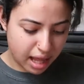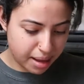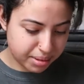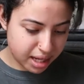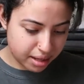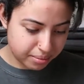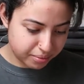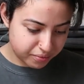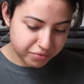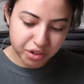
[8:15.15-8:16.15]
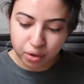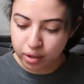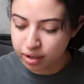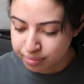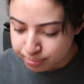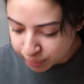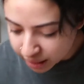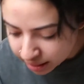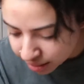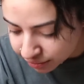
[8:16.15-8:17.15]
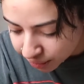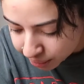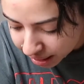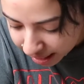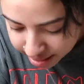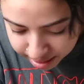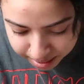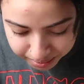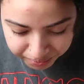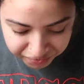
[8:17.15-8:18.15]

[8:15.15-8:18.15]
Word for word: laptop or a clear phone case.